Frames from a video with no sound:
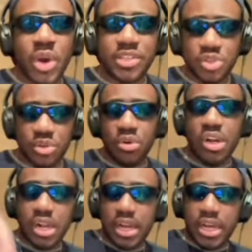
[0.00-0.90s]
So
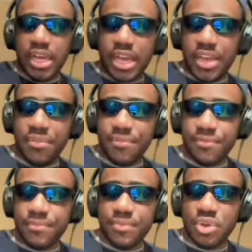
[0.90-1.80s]

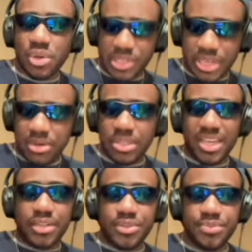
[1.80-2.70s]
if you're
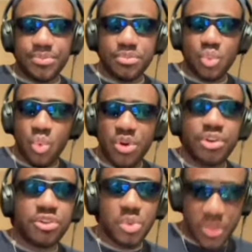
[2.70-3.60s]
Southgate, what do
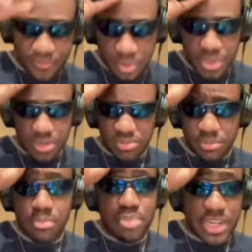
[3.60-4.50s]
you do with Foden?
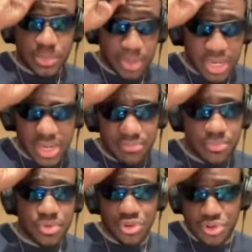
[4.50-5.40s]
Bench player,
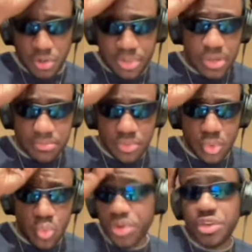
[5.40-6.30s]
drop him,
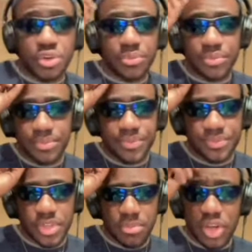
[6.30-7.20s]
what do you do?
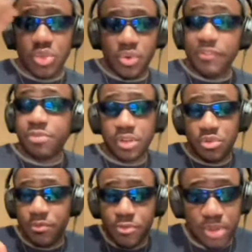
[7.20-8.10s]
Because
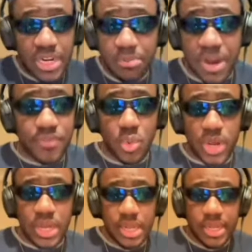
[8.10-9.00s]
you've played him everywhere.
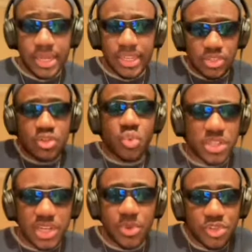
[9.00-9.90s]
He's not worked
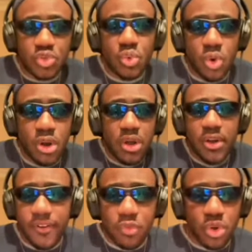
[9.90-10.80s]
anywhere. So
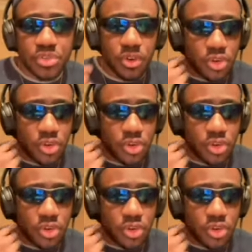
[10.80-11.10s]
of what's,